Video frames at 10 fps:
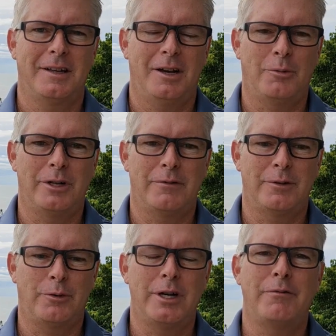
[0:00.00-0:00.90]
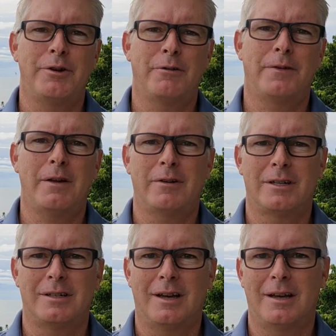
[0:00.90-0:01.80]
whatever your
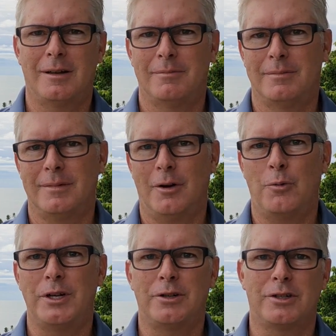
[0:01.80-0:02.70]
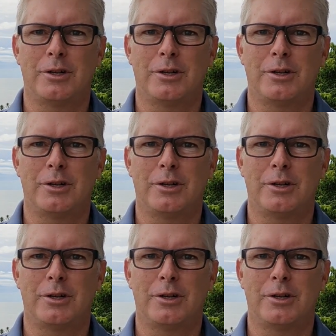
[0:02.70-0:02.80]
favorite winter